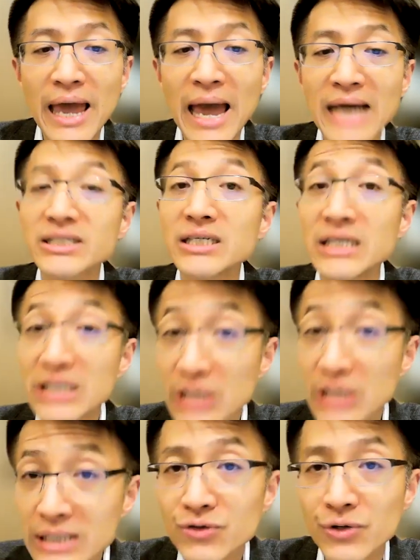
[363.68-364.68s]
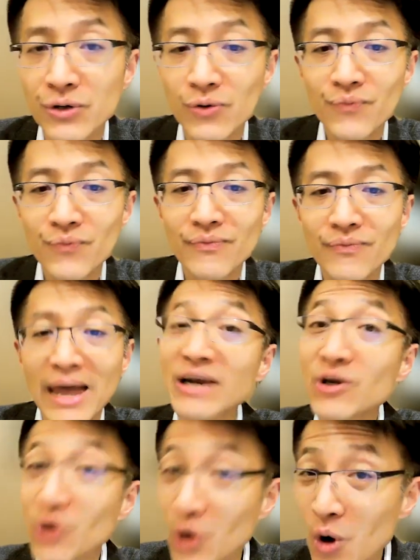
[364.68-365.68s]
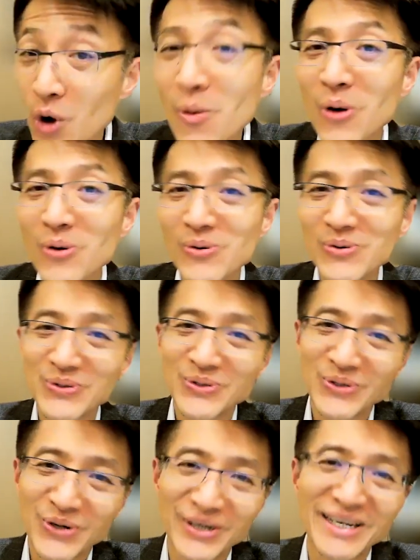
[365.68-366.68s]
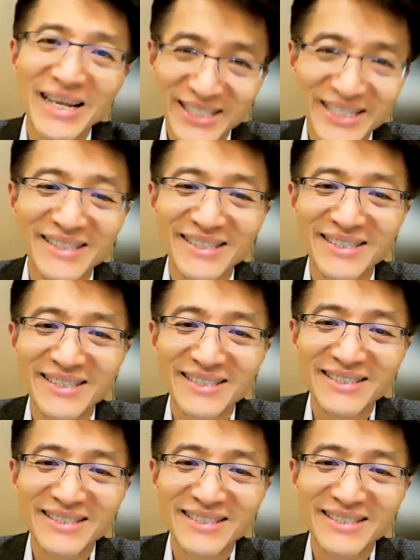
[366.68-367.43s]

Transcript: as industrial and global connection